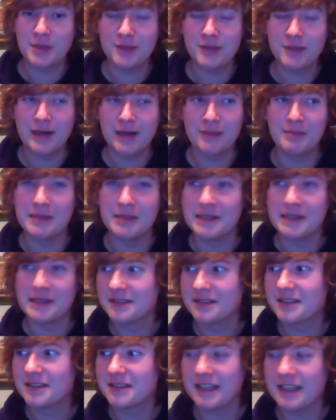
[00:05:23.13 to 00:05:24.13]
around me,
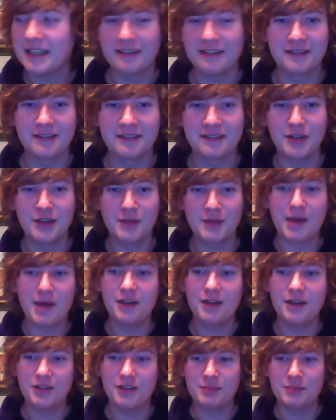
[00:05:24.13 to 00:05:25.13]
hidden under
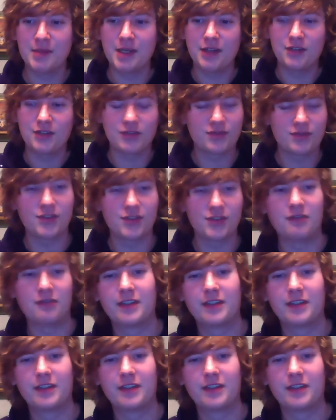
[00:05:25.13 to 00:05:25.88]
piles and piles of stuff.